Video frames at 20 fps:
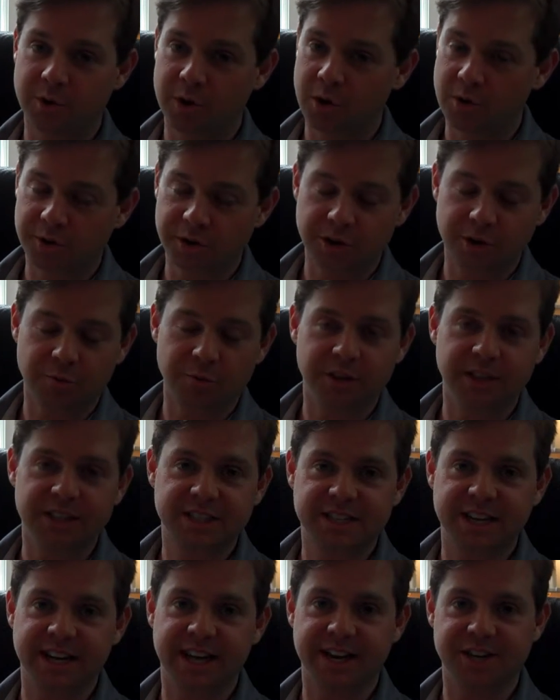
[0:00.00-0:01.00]
Go to your real
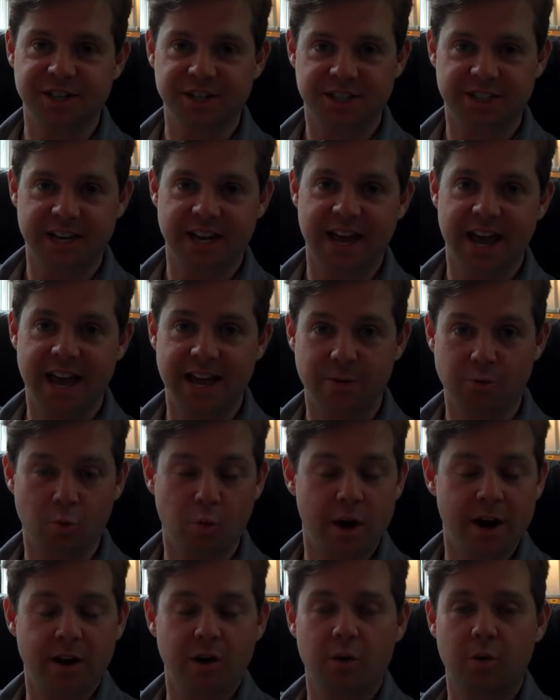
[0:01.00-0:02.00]
estate agent, say, hey,
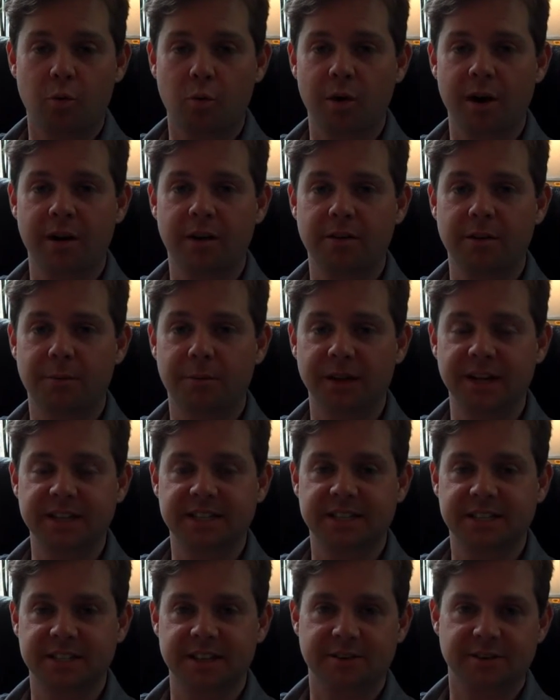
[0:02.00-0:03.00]
where are the
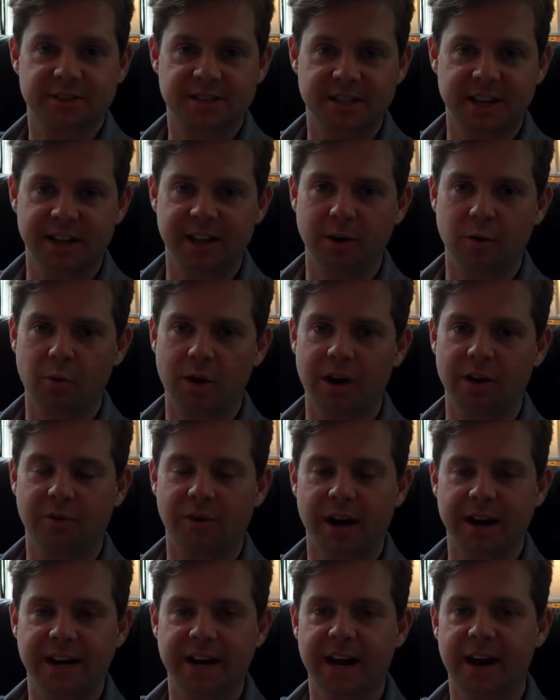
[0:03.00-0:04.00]
places that are selling well
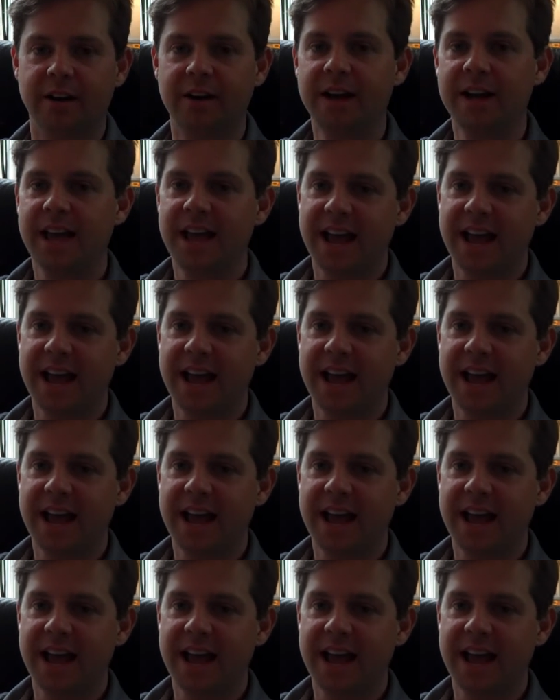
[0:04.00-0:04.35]
right now?